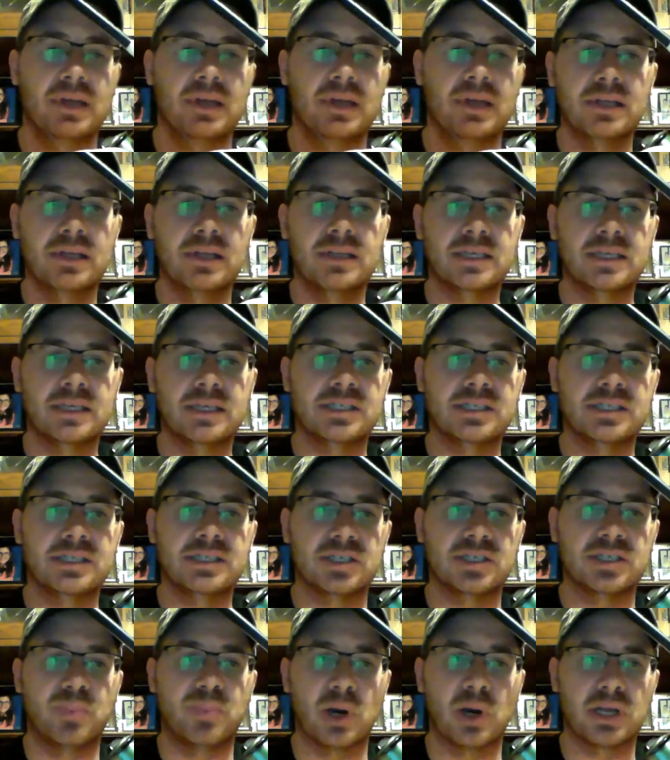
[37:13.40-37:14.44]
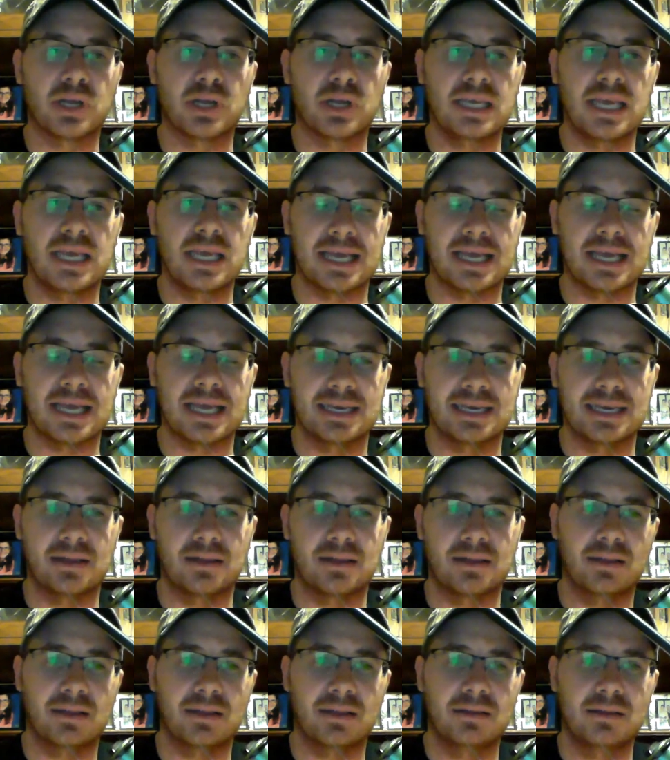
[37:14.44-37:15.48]
this is just Berkeley
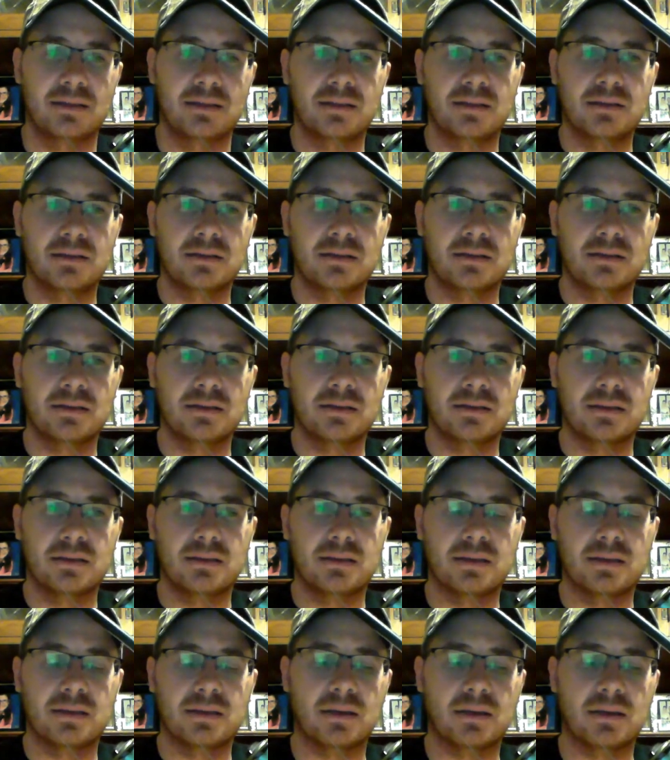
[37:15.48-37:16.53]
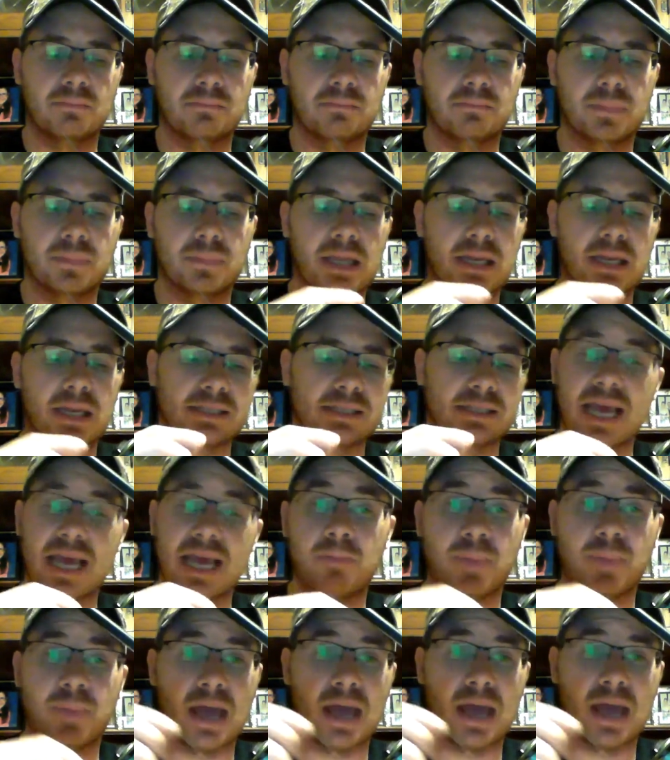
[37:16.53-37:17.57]
XL, and it's
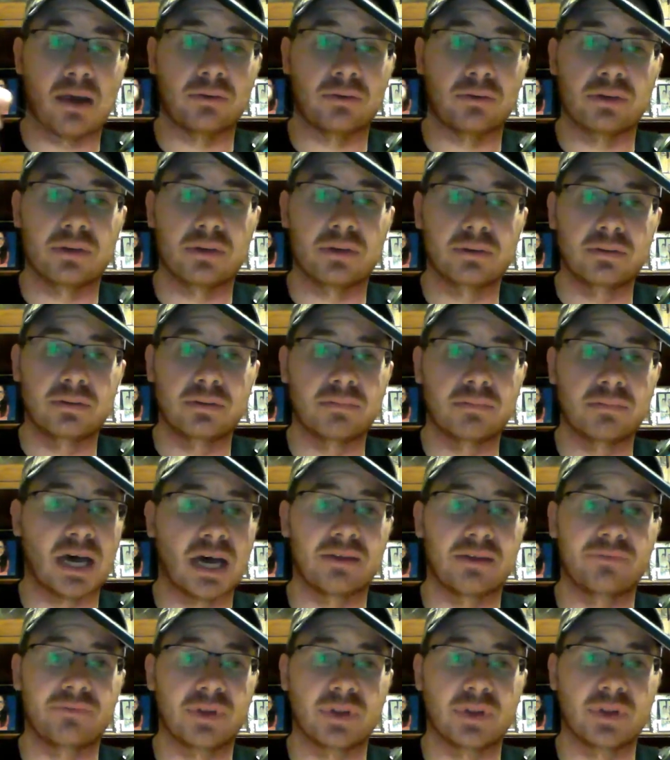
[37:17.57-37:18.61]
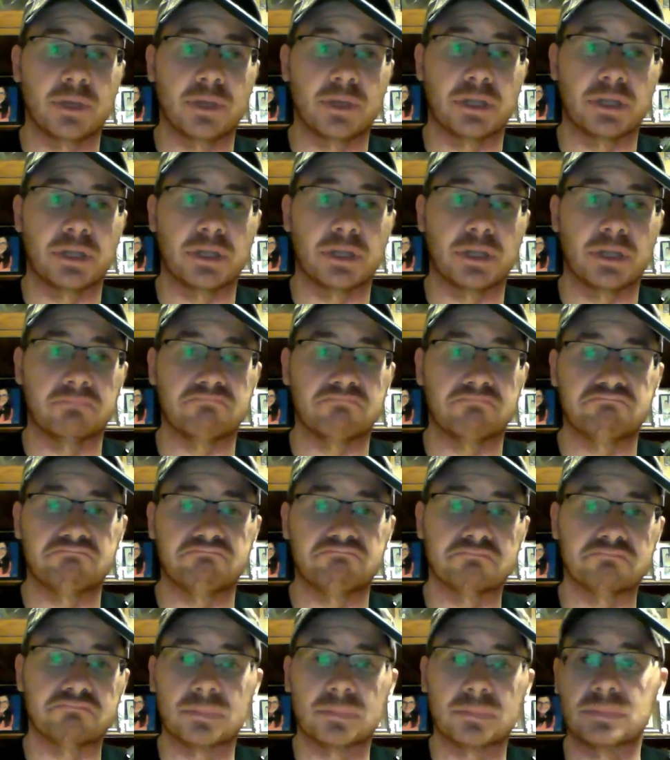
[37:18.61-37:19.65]
8-pound monofilament,
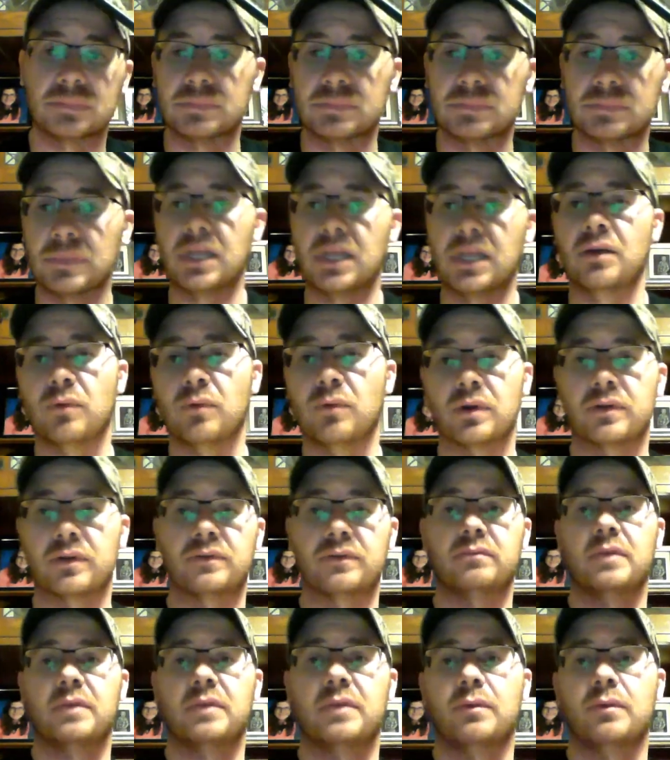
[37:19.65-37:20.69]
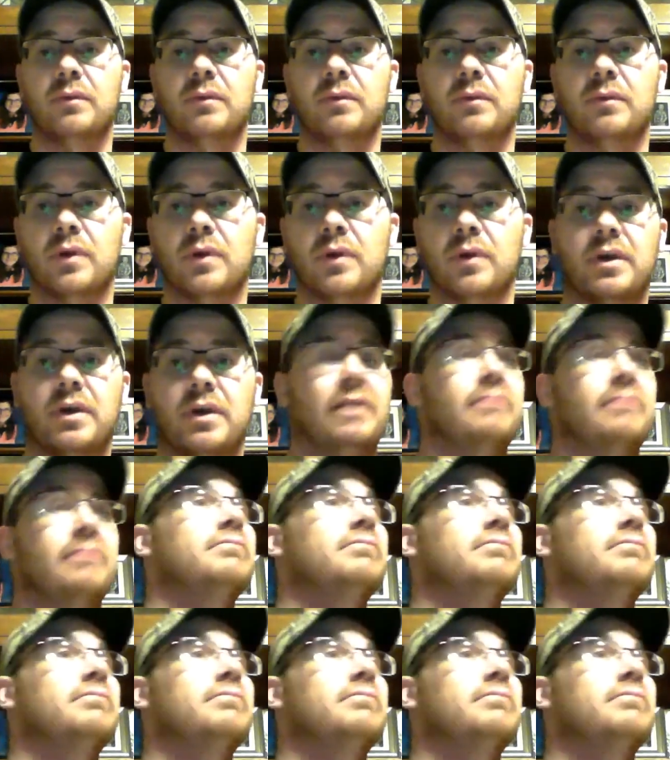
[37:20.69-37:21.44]
and it works great.